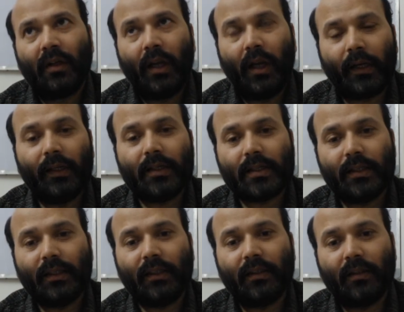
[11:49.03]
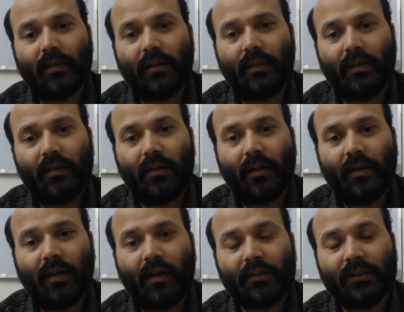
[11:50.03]
at least in
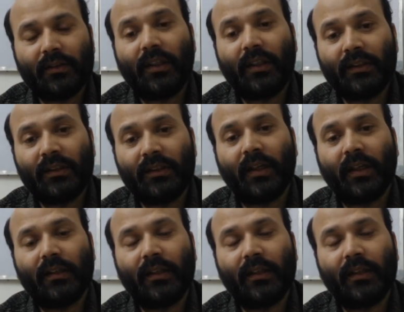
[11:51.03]
general,